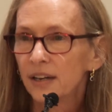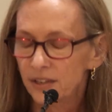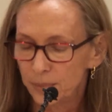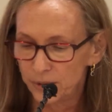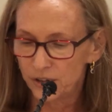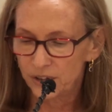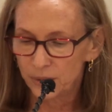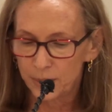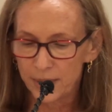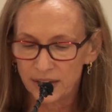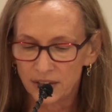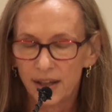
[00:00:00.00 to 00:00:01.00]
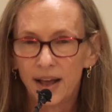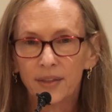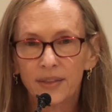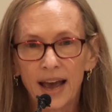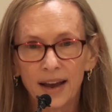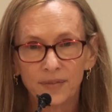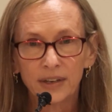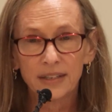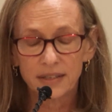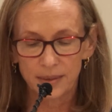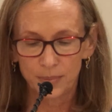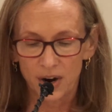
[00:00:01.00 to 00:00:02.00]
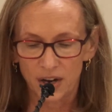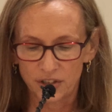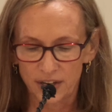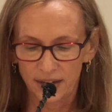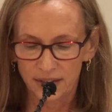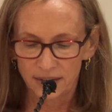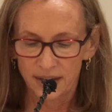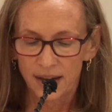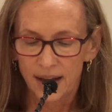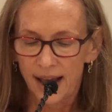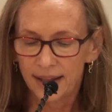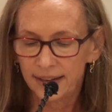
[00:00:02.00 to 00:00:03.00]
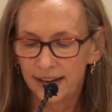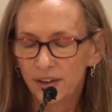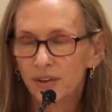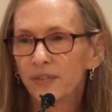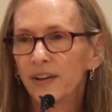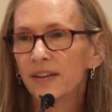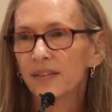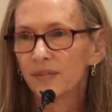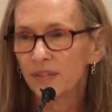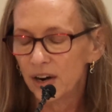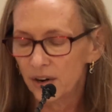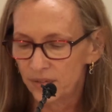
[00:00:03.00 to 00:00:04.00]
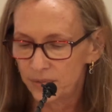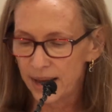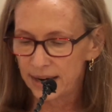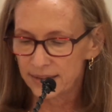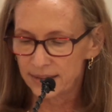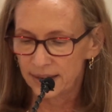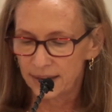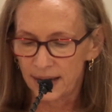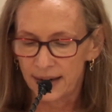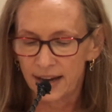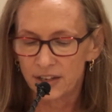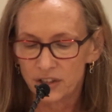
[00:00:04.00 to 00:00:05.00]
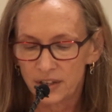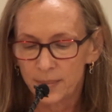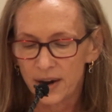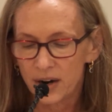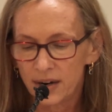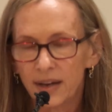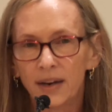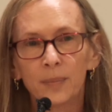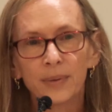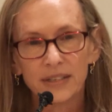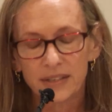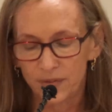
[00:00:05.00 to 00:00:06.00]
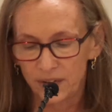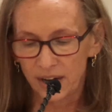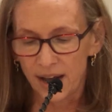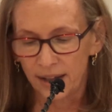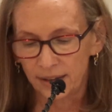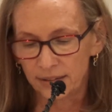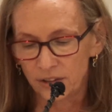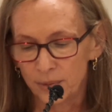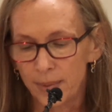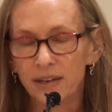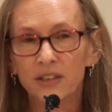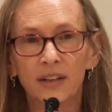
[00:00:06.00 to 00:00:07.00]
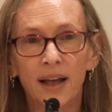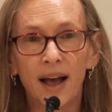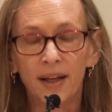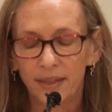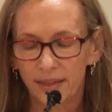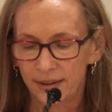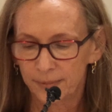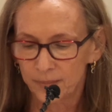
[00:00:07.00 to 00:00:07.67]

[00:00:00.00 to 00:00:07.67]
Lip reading: to pursue a mental health advocacy project at the interface of narrative medicine and Asian American and Pacific Islander mental health.